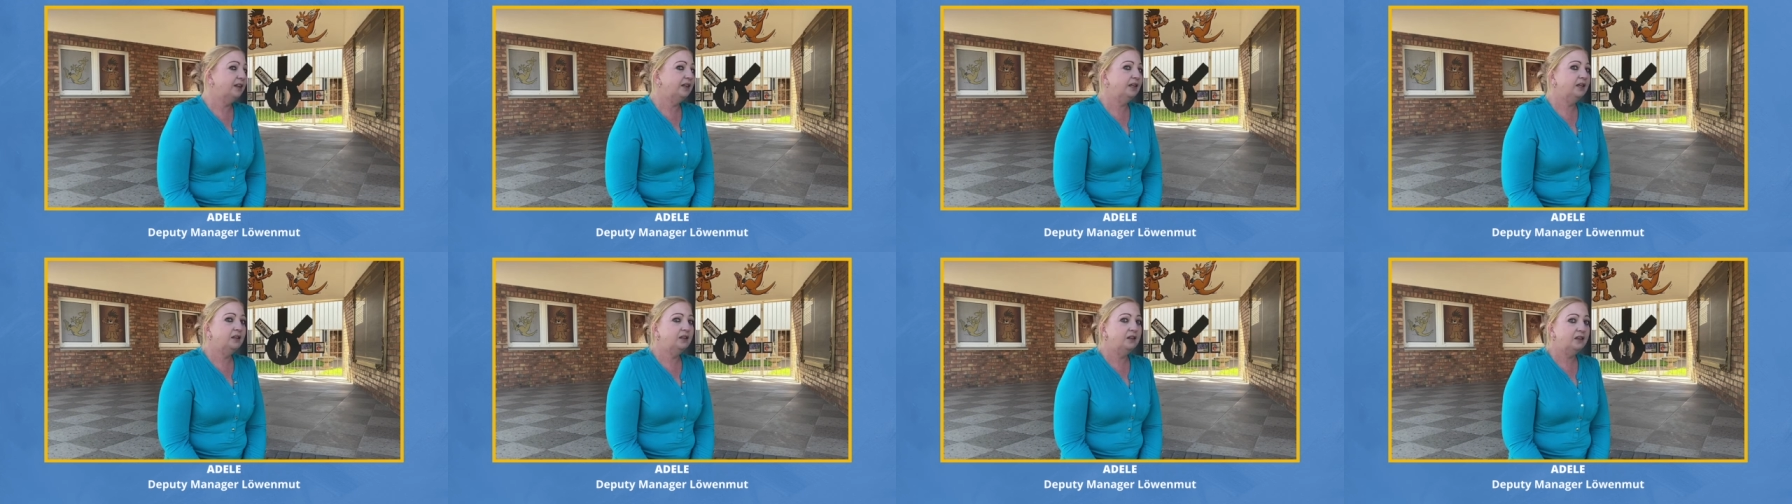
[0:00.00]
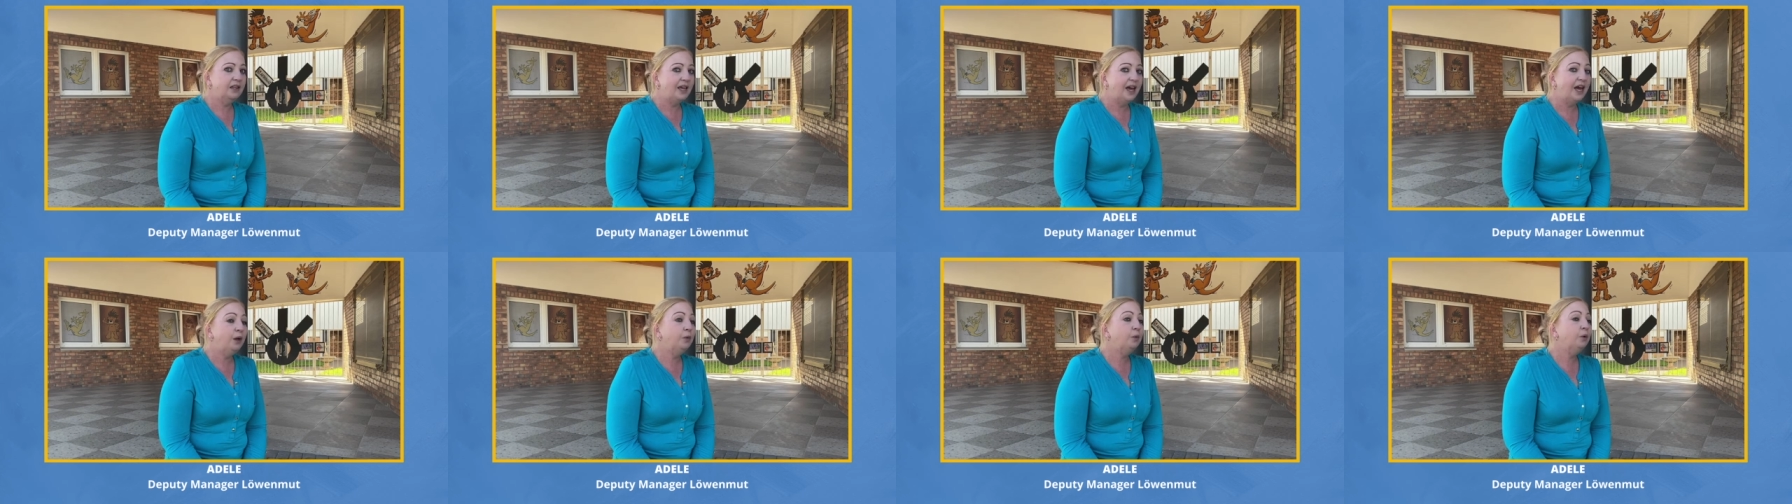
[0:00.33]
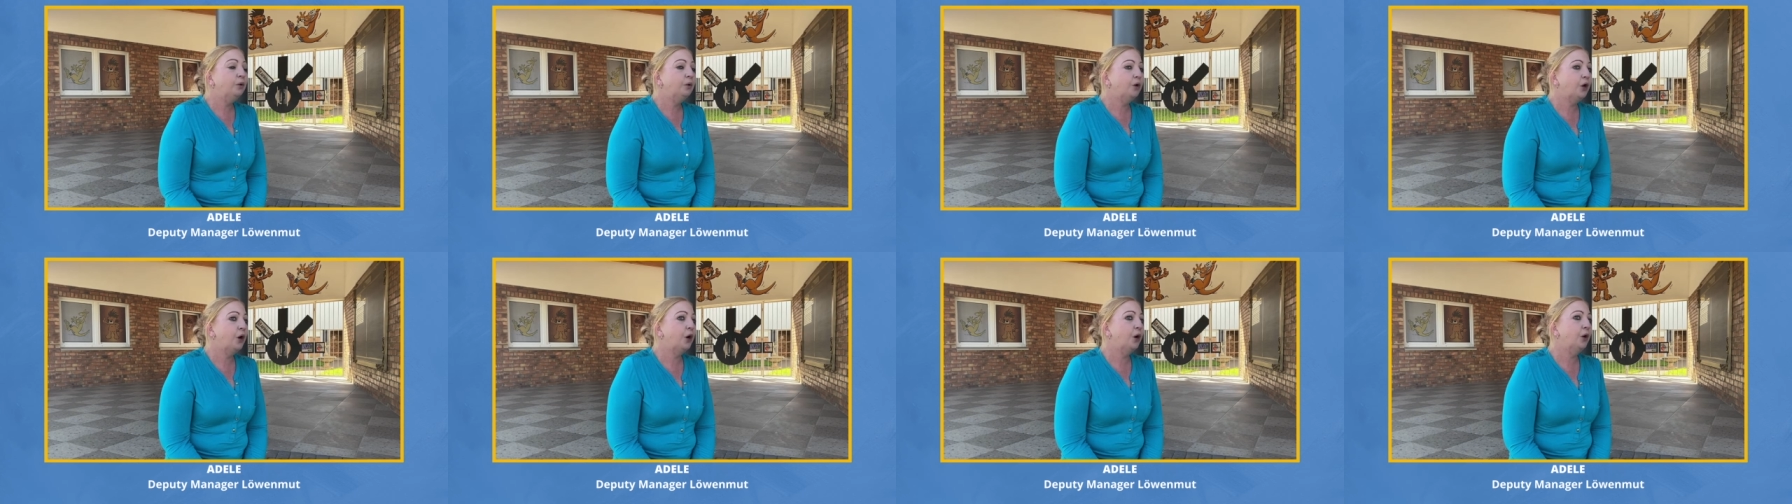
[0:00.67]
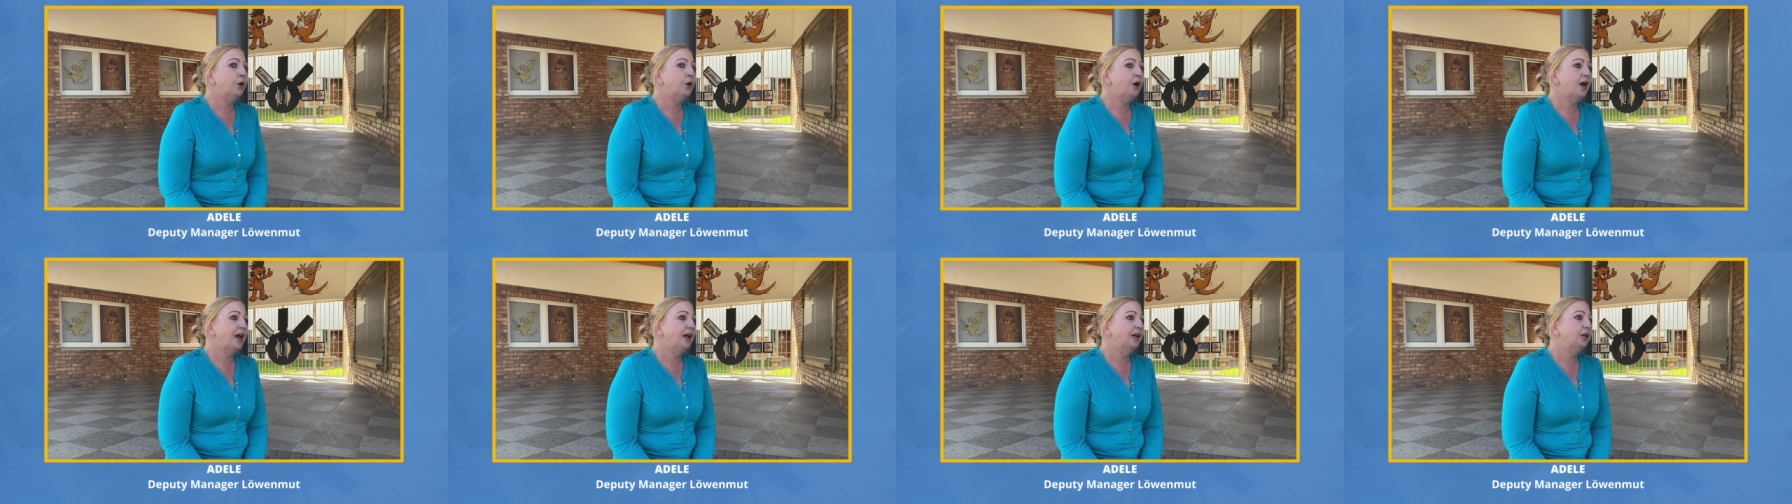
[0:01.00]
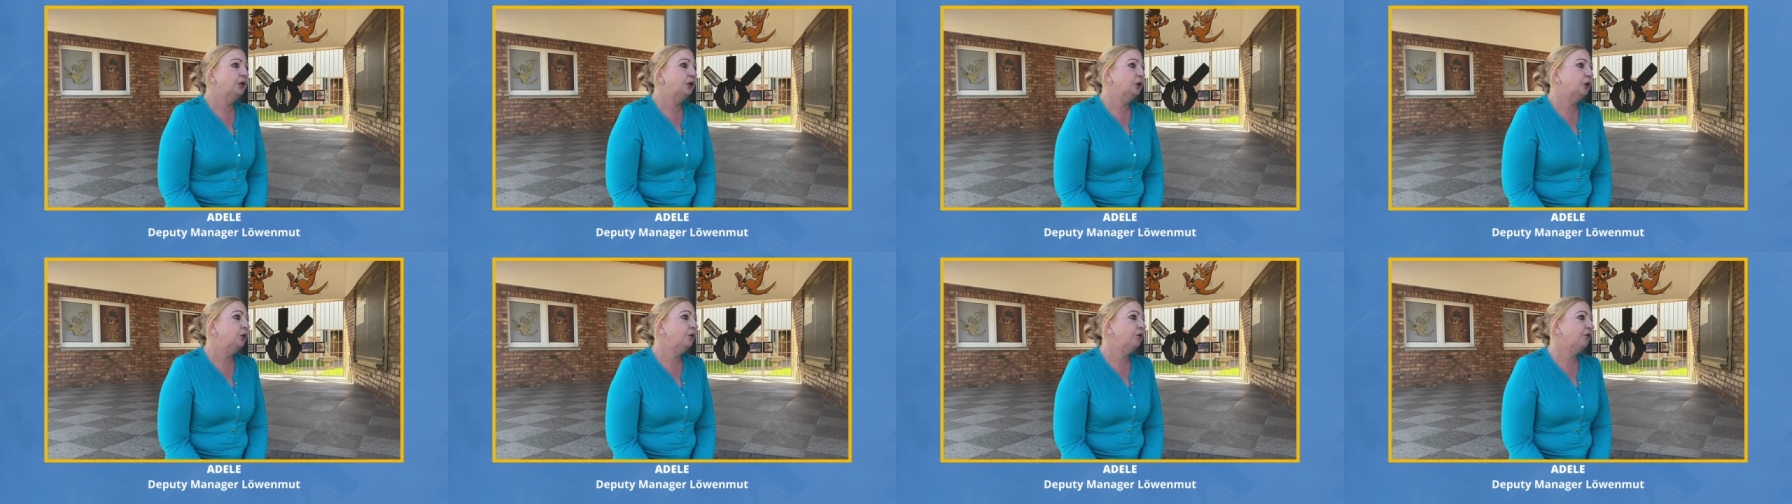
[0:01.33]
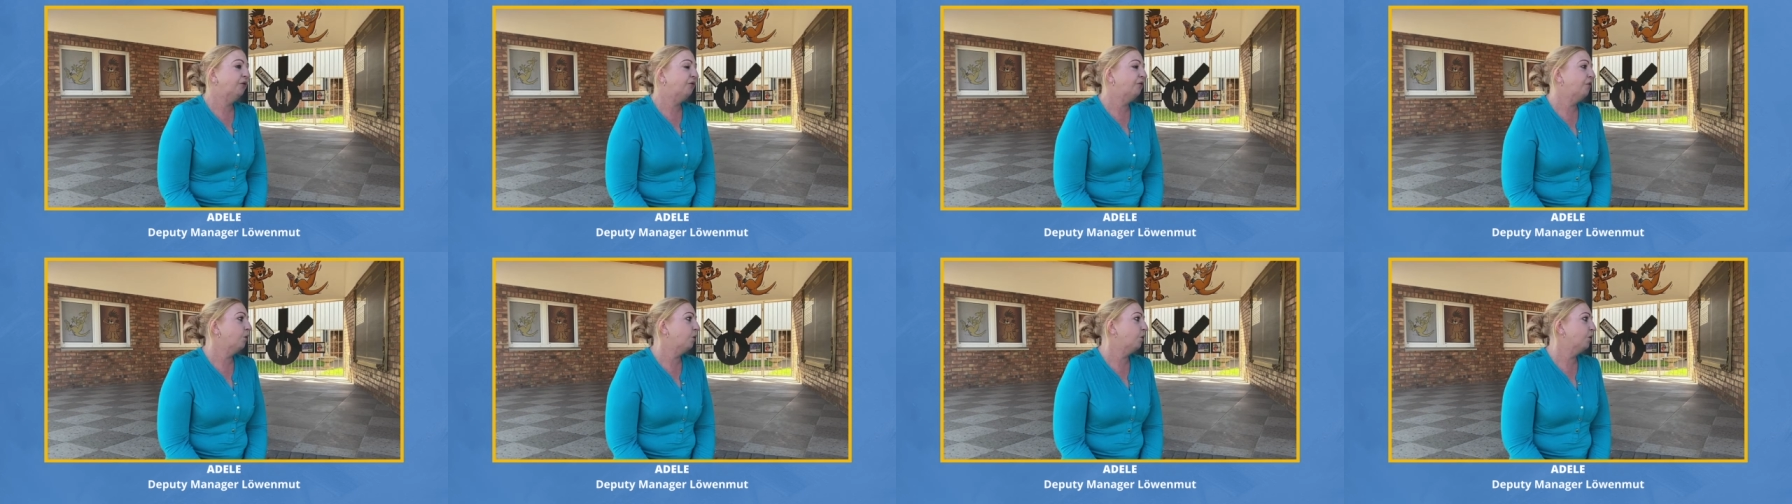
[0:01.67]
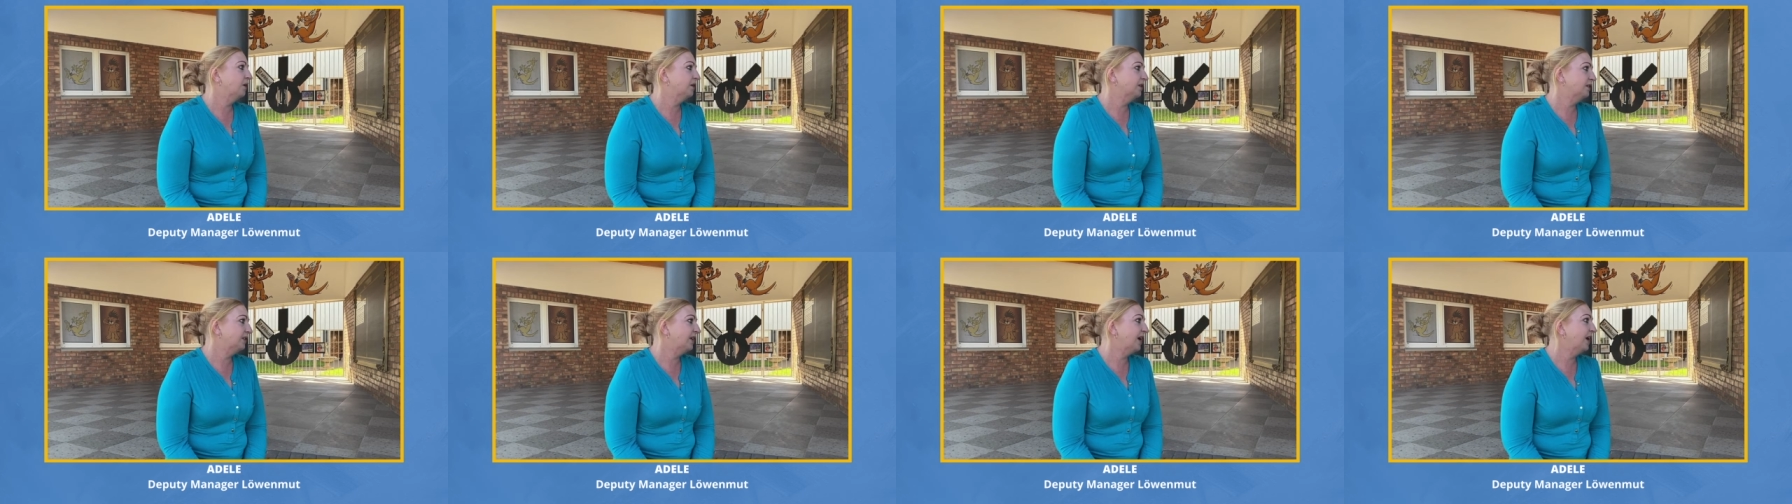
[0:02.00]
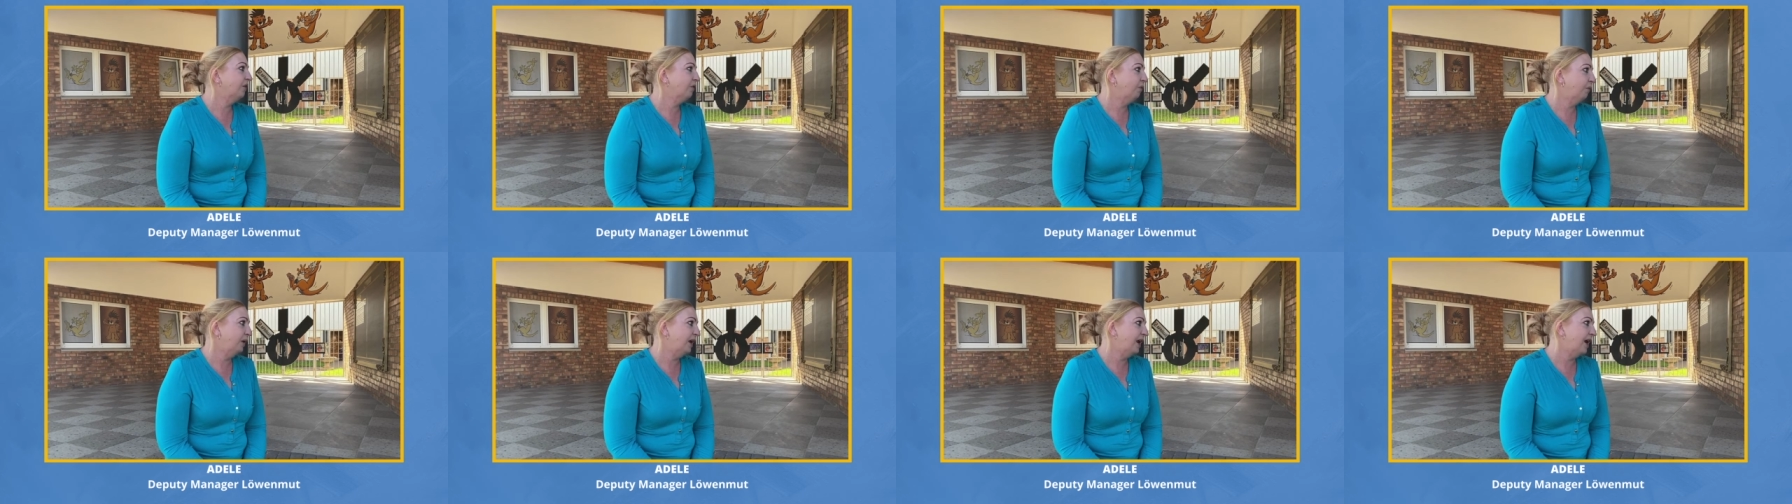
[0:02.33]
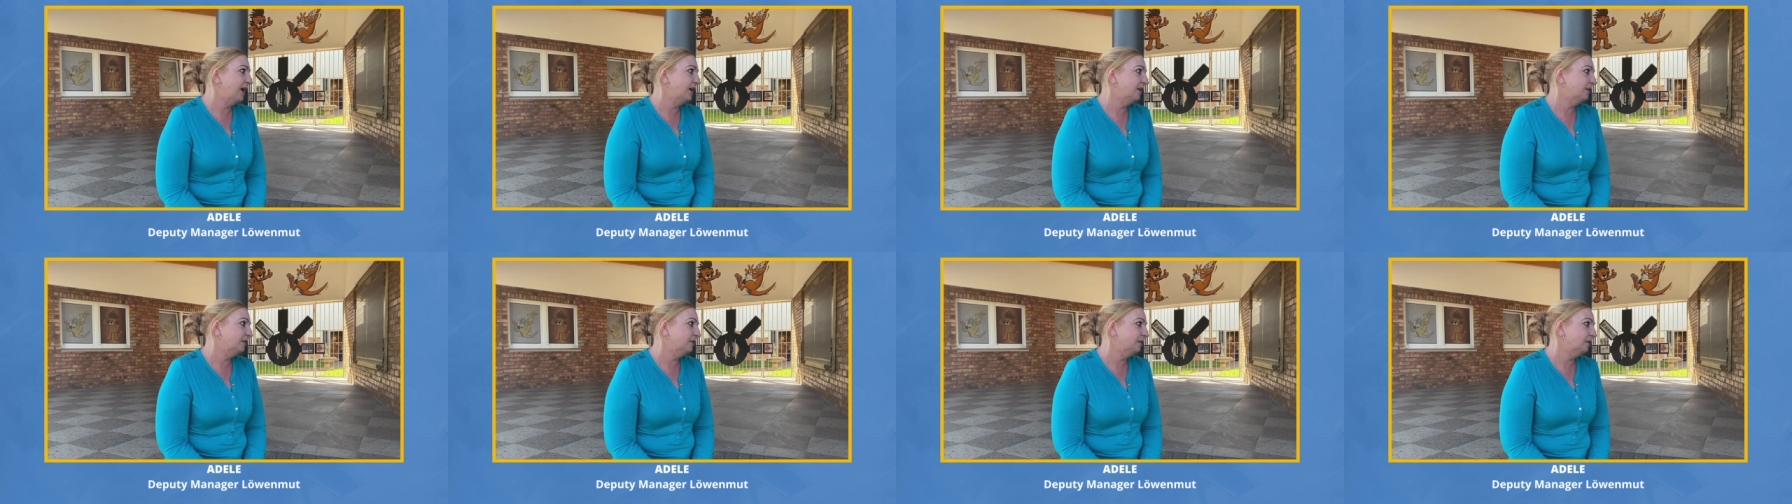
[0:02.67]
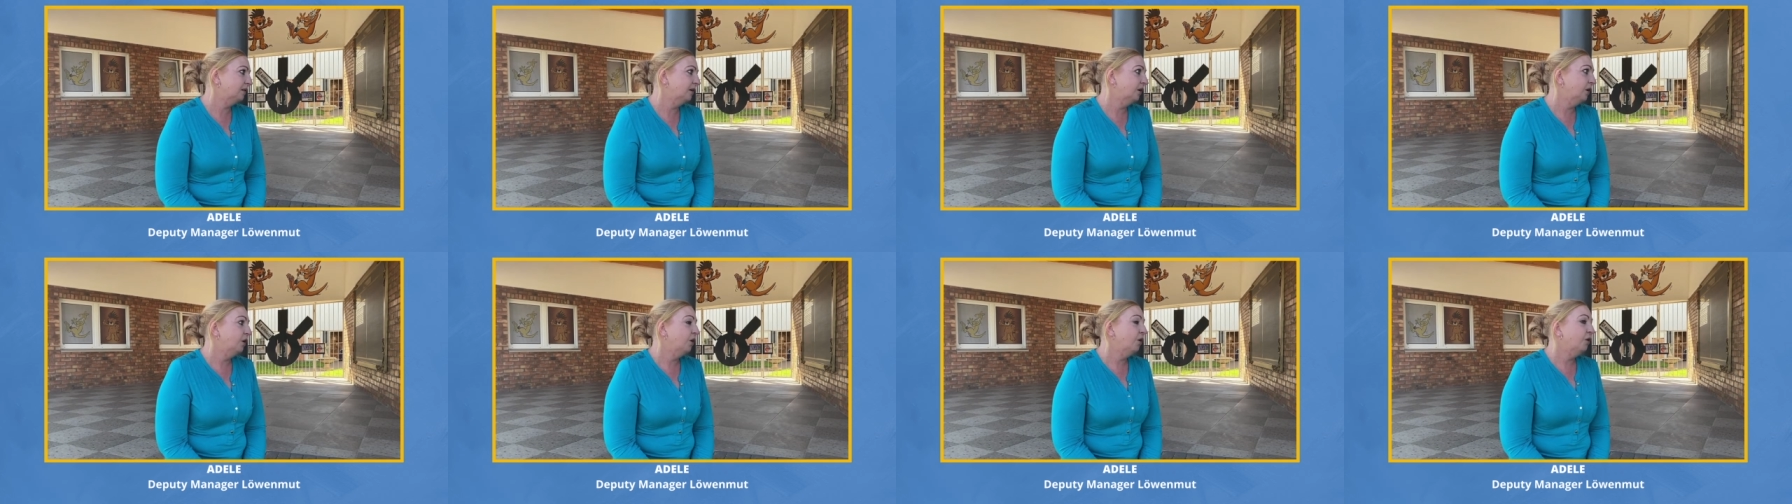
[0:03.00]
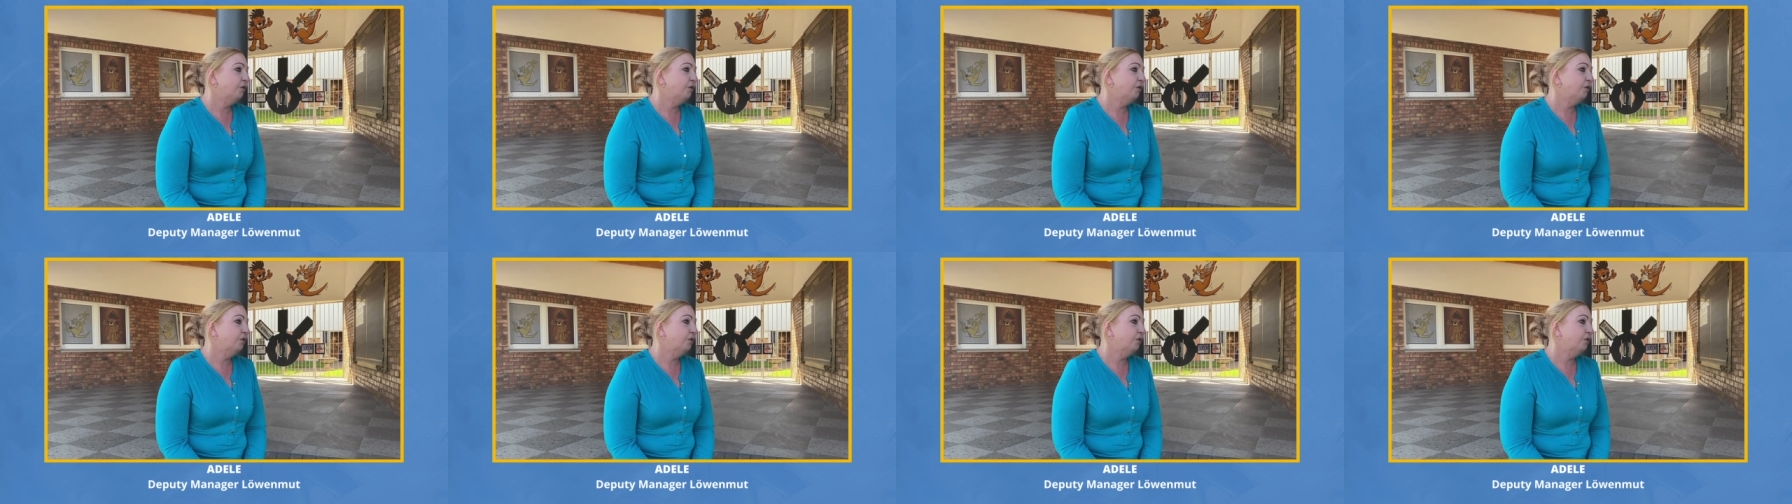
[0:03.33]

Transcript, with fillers: and then they will go and look for a safe place